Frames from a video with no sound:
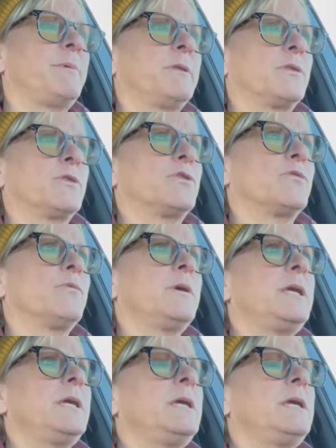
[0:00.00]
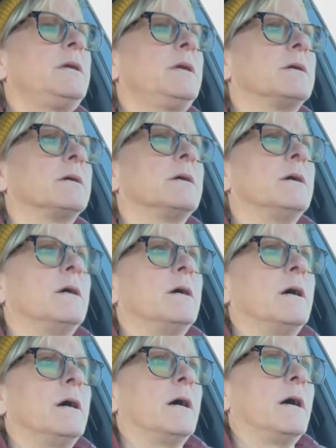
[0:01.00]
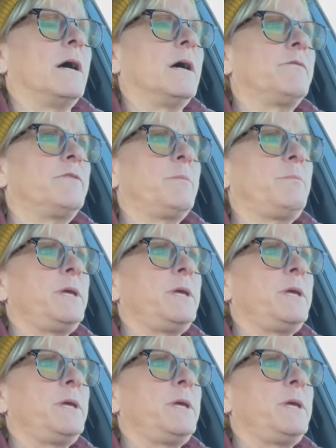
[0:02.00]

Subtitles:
and three of